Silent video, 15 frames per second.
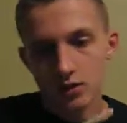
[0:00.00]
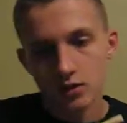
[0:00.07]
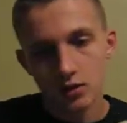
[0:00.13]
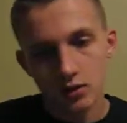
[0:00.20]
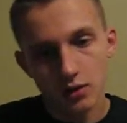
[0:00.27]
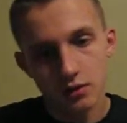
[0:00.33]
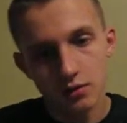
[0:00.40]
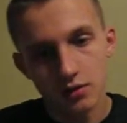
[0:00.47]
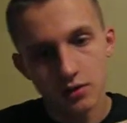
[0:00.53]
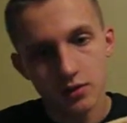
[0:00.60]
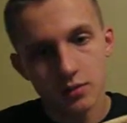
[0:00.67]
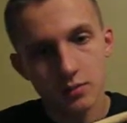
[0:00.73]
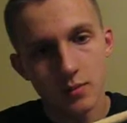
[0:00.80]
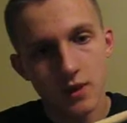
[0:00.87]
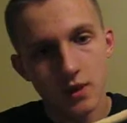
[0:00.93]
literally in
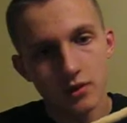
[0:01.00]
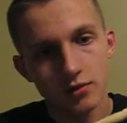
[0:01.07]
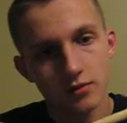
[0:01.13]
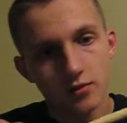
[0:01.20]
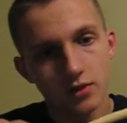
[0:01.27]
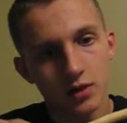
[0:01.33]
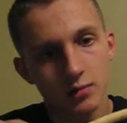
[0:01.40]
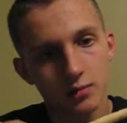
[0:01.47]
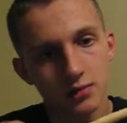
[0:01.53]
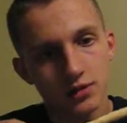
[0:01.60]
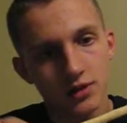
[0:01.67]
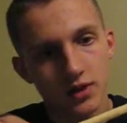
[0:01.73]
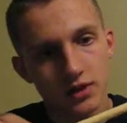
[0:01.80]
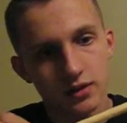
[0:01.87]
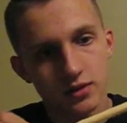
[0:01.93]
a matter of a couple
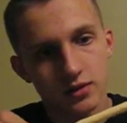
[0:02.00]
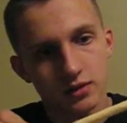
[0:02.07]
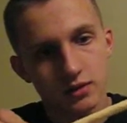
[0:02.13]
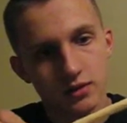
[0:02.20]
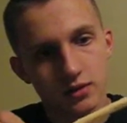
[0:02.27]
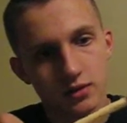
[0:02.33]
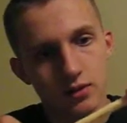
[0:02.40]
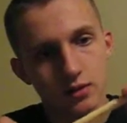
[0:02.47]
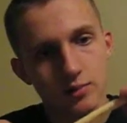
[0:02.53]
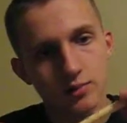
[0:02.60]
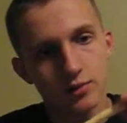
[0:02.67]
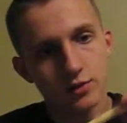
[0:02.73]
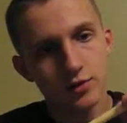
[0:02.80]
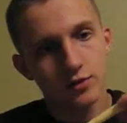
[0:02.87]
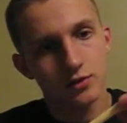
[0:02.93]
seconds,
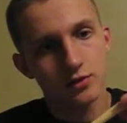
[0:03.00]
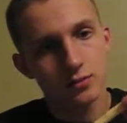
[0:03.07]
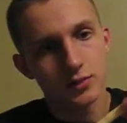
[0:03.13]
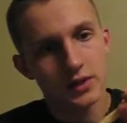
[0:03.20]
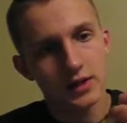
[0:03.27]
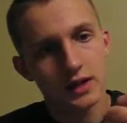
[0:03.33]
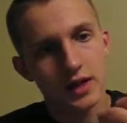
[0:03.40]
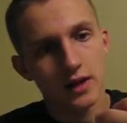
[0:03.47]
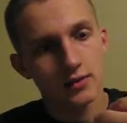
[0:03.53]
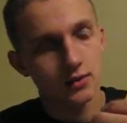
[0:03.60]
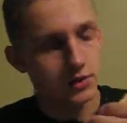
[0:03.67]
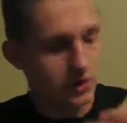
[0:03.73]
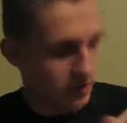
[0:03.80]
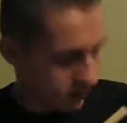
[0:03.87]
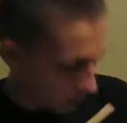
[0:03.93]
there's a little bit of
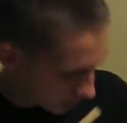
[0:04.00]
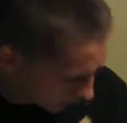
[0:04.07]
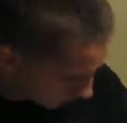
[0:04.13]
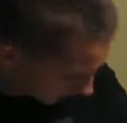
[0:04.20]
gouging here,